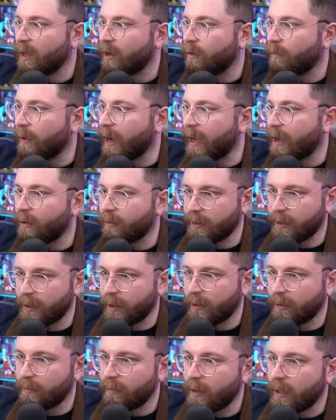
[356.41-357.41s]
wow, you
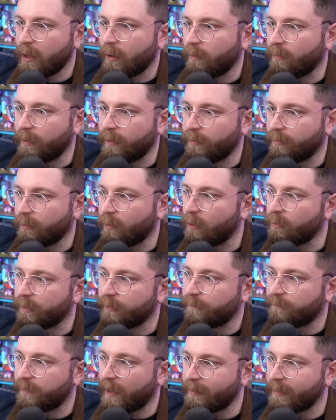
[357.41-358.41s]
know, with
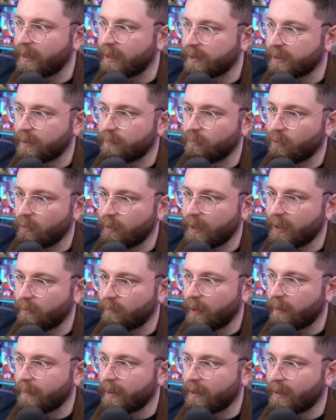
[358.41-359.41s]
feminism ruining
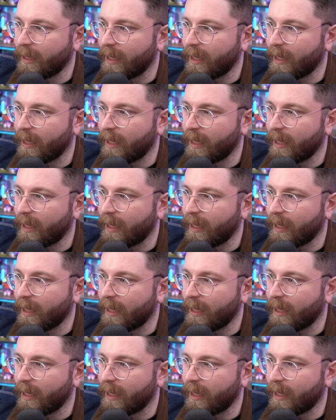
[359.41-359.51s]
women,